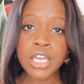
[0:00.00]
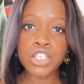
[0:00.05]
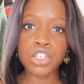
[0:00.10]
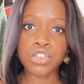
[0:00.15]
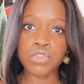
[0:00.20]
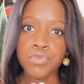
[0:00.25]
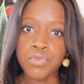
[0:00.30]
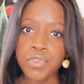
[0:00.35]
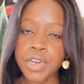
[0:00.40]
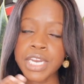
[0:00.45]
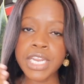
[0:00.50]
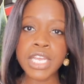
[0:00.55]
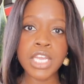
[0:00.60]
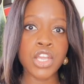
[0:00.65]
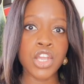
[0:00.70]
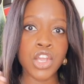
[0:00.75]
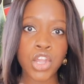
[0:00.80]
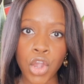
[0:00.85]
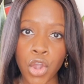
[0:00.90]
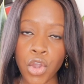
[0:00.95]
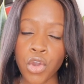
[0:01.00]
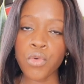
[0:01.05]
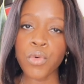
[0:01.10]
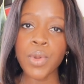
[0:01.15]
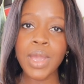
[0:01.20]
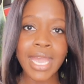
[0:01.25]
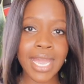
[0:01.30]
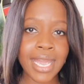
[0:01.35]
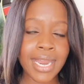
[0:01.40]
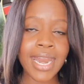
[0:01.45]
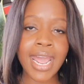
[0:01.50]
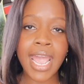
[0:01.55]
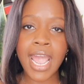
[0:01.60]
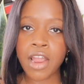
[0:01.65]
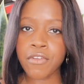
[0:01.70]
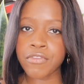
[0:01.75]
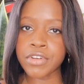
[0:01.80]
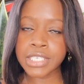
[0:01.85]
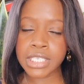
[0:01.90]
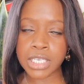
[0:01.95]
to really go in
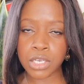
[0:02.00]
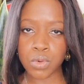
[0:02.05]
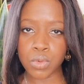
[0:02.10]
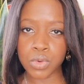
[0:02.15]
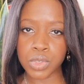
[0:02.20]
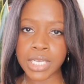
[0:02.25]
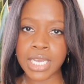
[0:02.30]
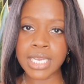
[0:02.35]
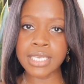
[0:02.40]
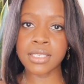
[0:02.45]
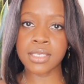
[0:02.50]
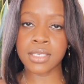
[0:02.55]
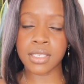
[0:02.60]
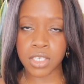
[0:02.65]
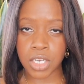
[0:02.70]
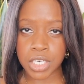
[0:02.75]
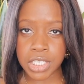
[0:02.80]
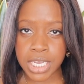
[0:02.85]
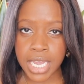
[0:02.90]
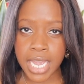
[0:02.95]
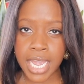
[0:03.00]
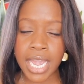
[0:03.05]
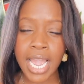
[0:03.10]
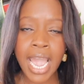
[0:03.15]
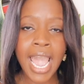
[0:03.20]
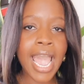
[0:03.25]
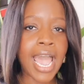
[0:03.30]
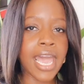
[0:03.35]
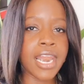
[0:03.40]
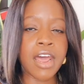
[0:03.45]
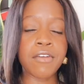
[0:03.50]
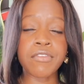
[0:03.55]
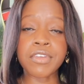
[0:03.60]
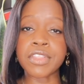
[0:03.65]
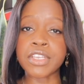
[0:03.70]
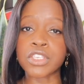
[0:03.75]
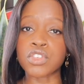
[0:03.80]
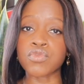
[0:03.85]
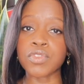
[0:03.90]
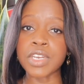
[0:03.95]
every single day studying and having
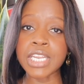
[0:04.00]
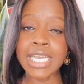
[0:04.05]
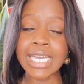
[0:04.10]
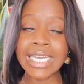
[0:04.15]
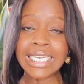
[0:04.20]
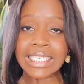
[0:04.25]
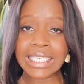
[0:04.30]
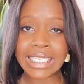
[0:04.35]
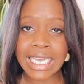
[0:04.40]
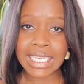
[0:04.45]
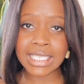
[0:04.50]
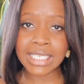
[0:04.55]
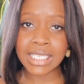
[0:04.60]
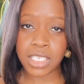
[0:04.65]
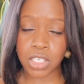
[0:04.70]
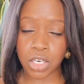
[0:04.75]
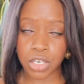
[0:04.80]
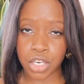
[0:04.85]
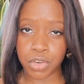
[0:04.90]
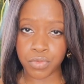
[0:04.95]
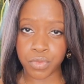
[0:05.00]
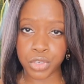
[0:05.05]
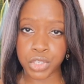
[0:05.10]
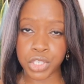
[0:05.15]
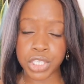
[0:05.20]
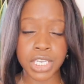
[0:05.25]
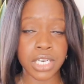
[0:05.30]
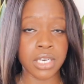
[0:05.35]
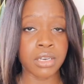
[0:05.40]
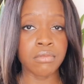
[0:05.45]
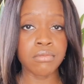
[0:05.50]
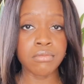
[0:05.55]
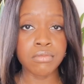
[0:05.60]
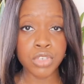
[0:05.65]
this really intense study routine.